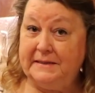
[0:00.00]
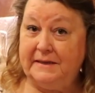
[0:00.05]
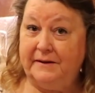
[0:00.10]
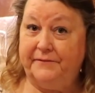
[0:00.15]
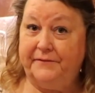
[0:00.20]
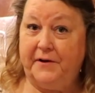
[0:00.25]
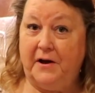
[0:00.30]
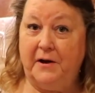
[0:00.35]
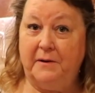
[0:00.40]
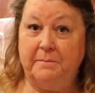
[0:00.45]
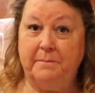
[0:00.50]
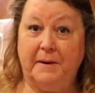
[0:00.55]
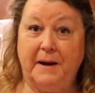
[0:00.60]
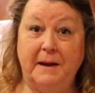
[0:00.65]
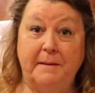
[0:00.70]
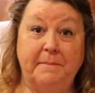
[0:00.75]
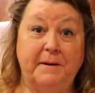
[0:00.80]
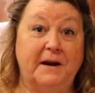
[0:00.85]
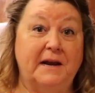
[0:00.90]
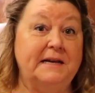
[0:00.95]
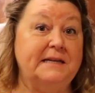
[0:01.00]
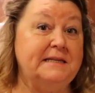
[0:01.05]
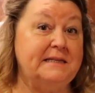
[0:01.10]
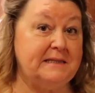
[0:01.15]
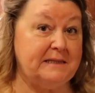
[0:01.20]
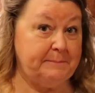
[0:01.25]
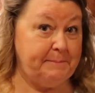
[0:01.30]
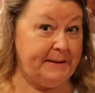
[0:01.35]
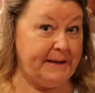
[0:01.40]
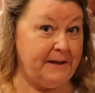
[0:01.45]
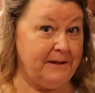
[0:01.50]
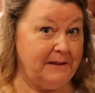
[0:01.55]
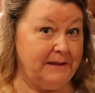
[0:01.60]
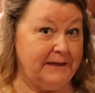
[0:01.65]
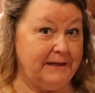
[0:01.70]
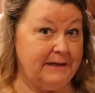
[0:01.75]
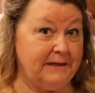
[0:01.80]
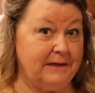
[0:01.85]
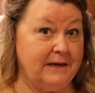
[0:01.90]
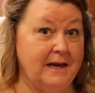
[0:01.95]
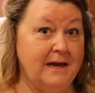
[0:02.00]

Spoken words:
have gone by, but I smell it,